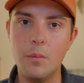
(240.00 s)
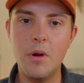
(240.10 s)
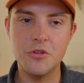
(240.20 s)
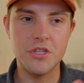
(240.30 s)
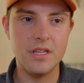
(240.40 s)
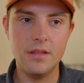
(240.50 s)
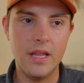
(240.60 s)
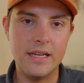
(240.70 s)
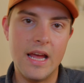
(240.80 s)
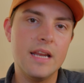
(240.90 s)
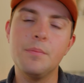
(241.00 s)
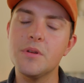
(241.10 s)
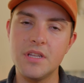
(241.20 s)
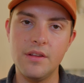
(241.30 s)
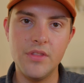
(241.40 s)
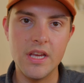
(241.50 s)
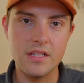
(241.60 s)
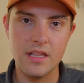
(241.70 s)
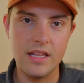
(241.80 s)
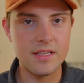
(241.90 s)
motion 90% of
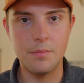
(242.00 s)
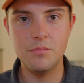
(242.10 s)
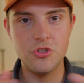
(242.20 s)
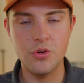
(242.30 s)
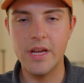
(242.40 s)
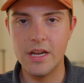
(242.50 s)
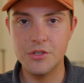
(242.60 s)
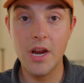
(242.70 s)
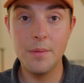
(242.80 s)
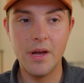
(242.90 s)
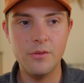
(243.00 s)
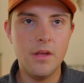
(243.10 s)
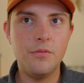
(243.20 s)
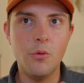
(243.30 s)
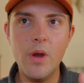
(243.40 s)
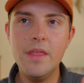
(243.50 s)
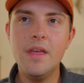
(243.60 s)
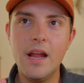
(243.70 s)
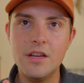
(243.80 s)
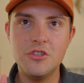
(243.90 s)
things, unless I'm shooting on a tripod. If the way
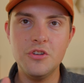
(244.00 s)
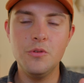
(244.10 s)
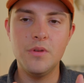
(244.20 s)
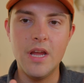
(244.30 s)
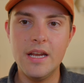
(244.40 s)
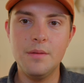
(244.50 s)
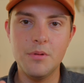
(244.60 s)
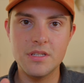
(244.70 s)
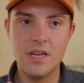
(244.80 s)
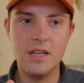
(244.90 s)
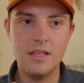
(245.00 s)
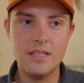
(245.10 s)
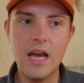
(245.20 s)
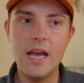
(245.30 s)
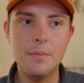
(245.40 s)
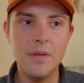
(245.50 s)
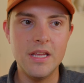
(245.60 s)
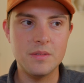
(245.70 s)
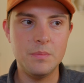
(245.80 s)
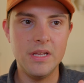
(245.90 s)
that I shoot 90% of the time
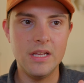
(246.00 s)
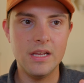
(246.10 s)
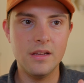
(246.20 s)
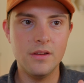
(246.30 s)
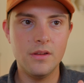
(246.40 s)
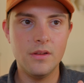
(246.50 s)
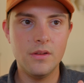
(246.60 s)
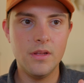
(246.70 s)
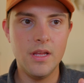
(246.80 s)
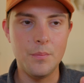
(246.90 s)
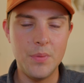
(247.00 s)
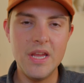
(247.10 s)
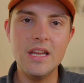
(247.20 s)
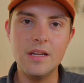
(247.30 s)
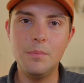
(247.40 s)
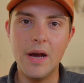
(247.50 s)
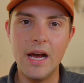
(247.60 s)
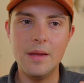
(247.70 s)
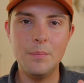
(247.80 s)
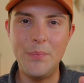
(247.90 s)
is being impeded
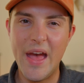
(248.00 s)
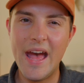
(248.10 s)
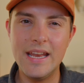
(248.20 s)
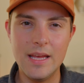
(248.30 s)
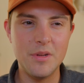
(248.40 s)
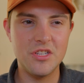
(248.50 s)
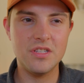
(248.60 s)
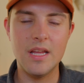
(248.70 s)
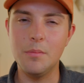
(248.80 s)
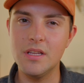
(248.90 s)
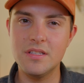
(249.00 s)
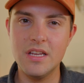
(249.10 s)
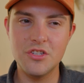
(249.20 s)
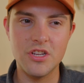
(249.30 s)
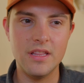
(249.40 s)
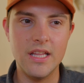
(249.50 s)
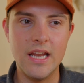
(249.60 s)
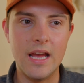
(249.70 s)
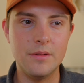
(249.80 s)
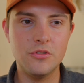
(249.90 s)
by bad image stabilization, then
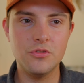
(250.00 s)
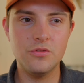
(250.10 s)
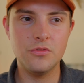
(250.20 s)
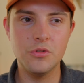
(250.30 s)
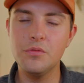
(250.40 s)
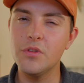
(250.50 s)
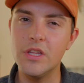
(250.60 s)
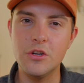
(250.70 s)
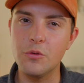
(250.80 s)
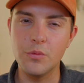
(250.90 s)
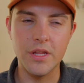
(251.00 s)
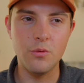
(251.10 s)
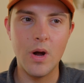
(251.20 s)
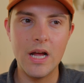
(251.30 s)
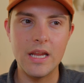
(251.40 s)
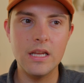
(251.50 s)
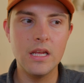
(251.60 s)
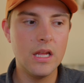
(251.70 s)
I truthfully don't really want it.